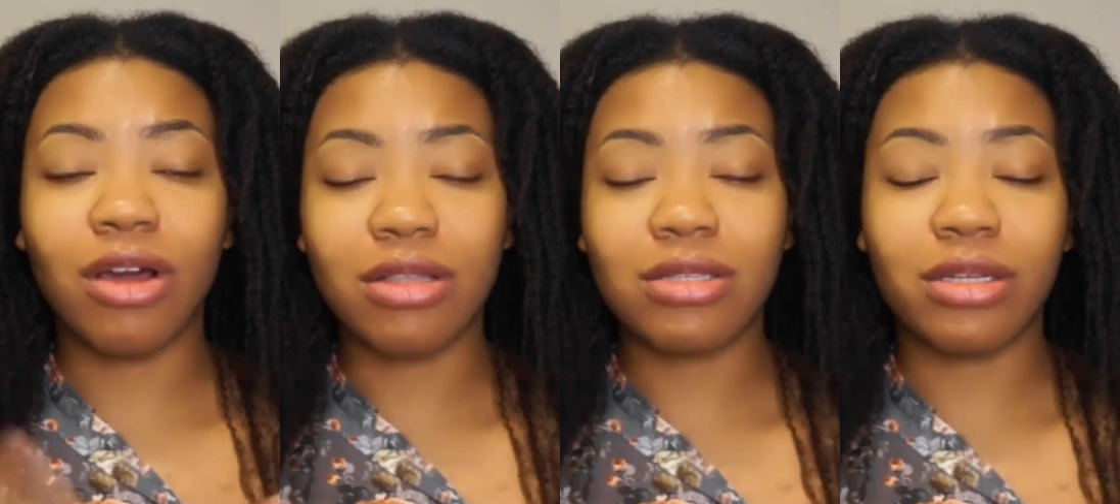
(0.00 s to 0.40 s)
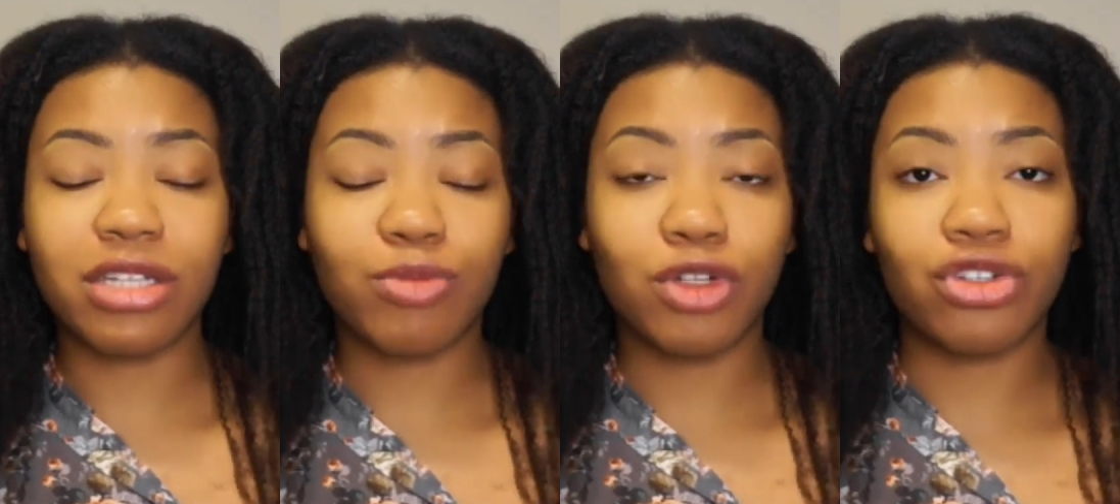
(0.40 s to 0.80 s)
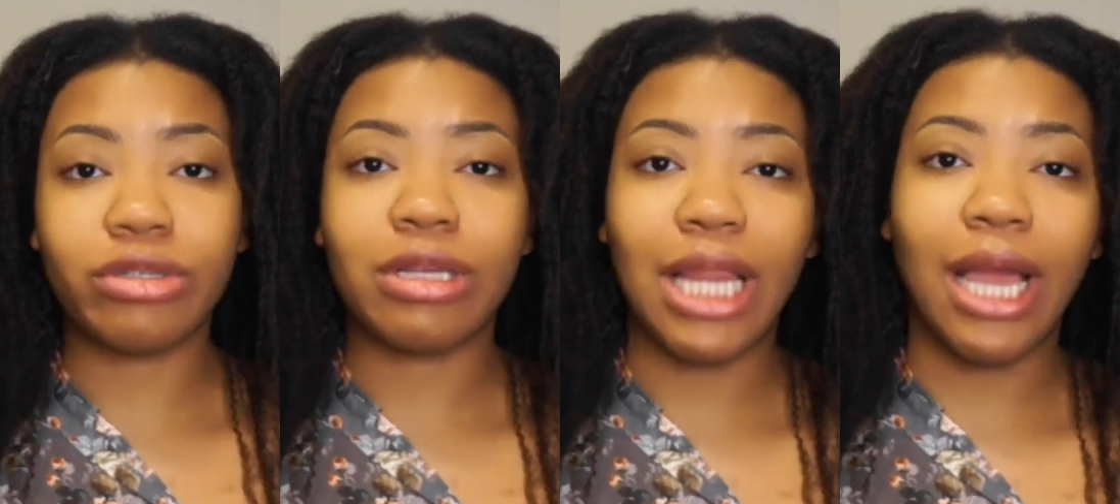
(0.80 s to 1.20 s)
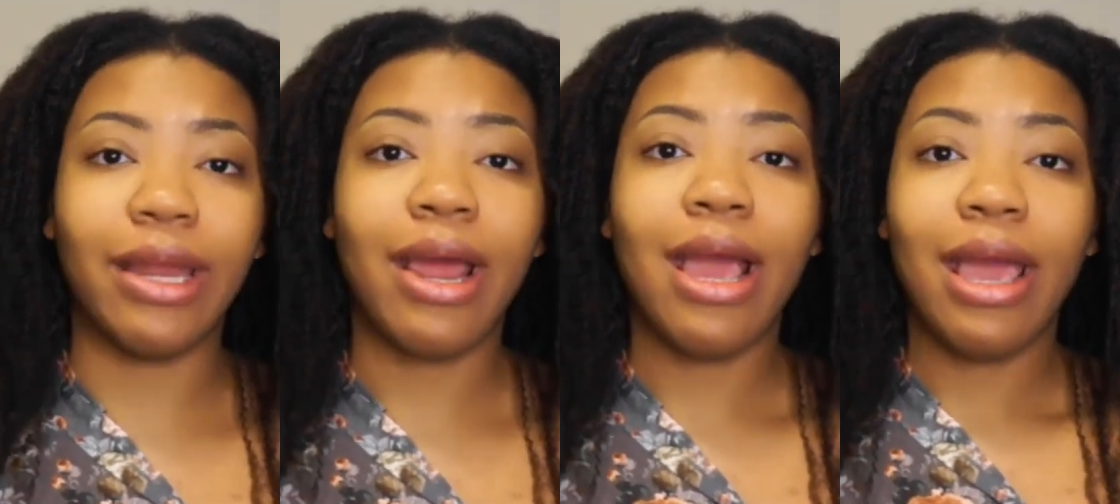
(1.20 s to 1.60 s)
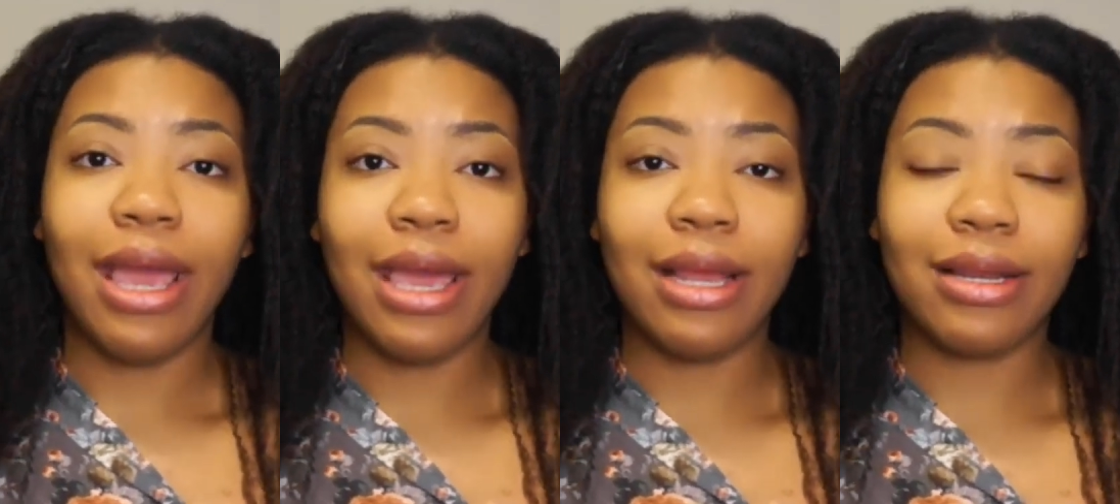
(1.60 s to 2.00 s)
constant exposure to light
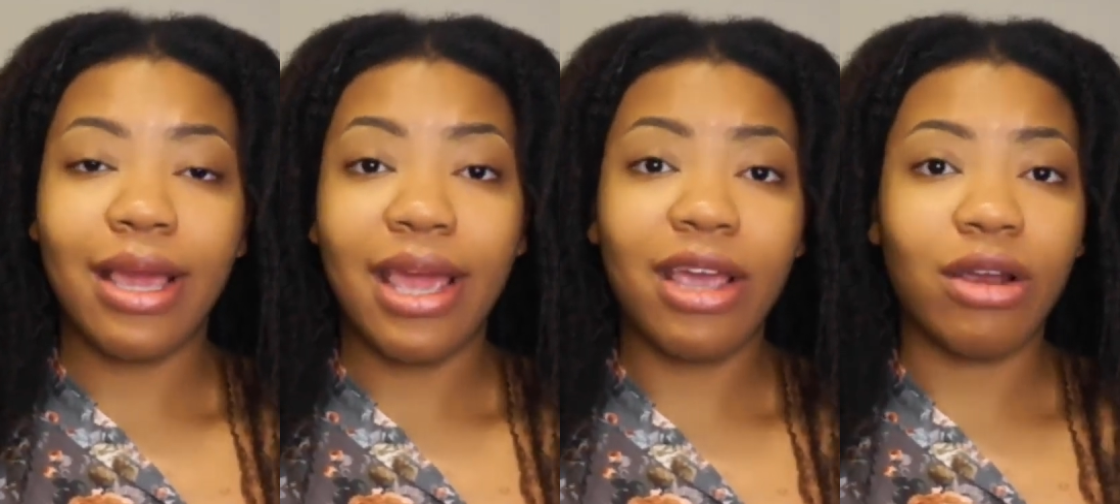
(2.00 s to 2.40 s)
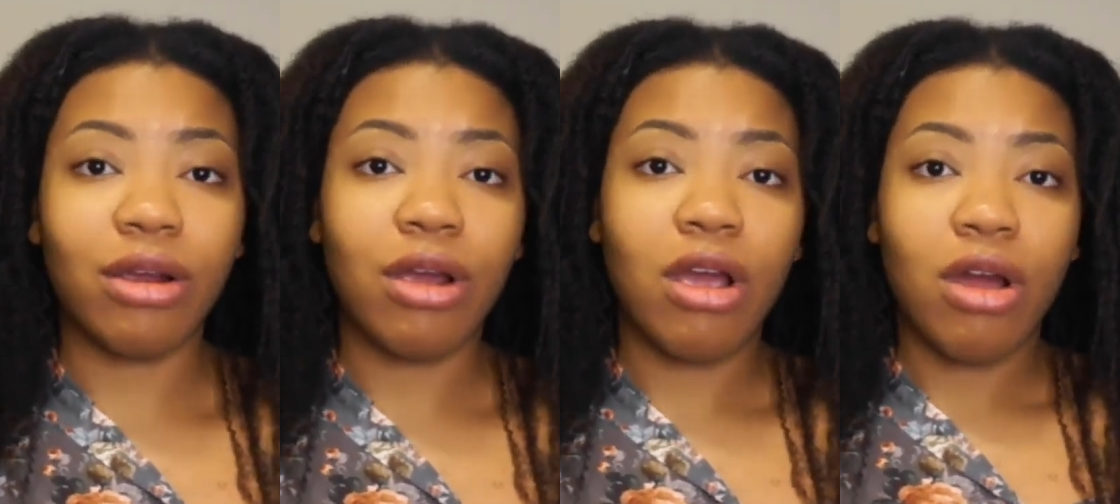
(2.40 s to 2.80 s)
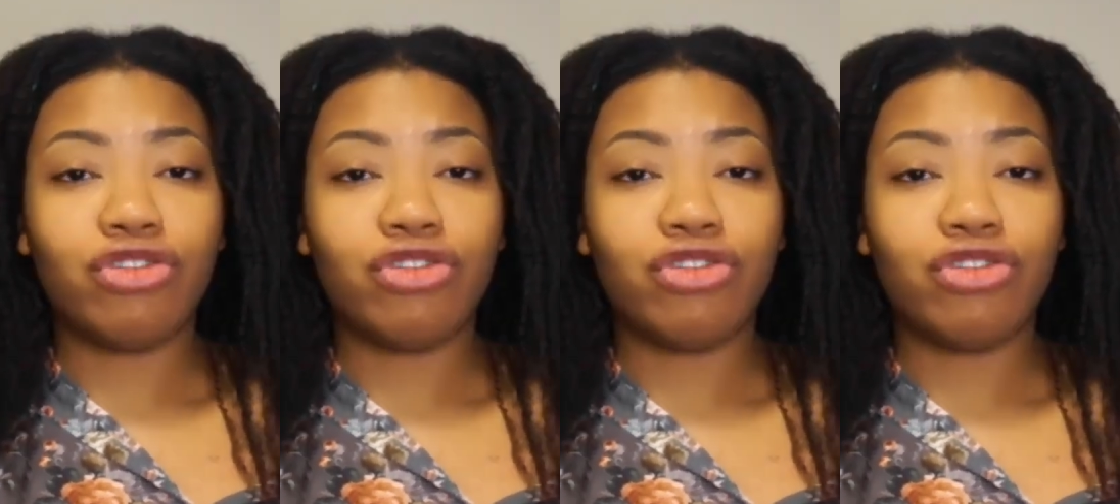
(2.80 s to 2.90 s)
and air.